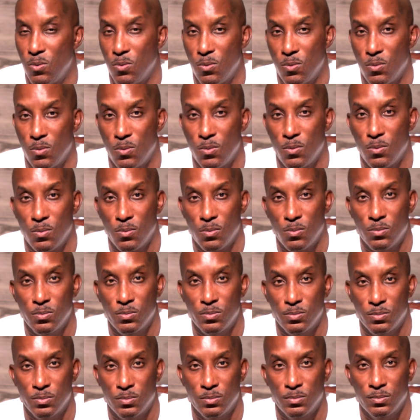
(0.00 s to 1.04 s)

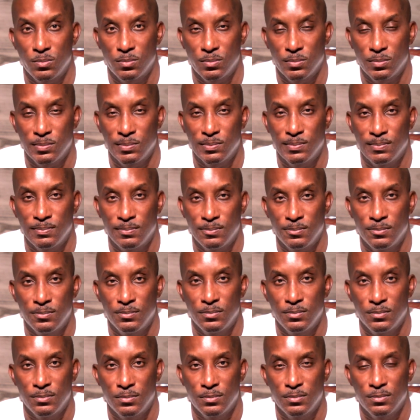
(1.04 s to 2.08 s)

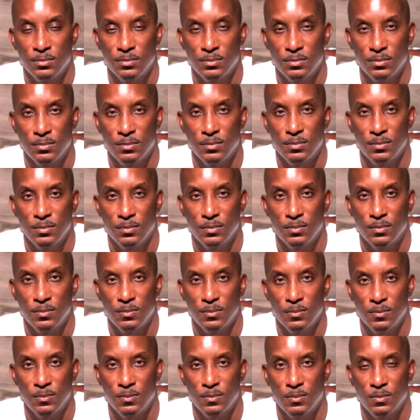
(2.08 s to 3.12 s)

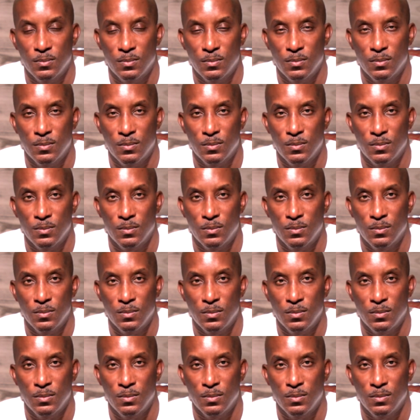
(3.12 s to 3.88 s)
Nothing is said.